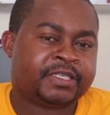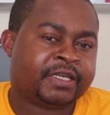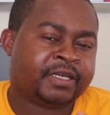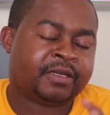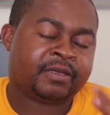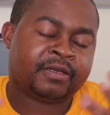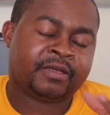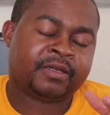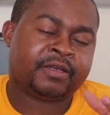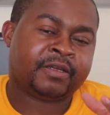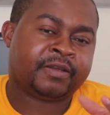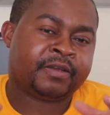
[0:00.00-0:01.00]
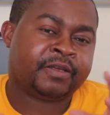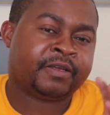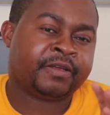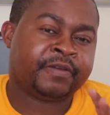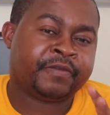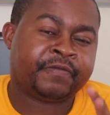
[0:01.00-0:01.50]

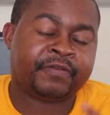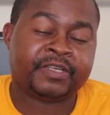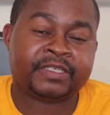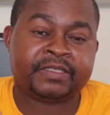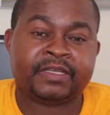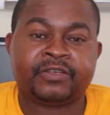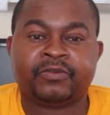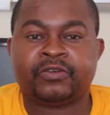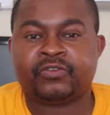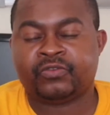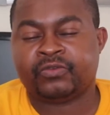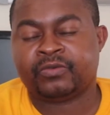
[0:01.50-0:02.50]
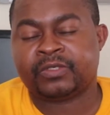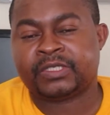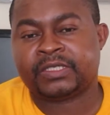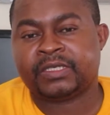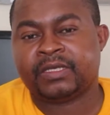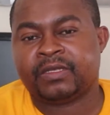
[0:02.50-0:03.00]
a fridge that you want to use,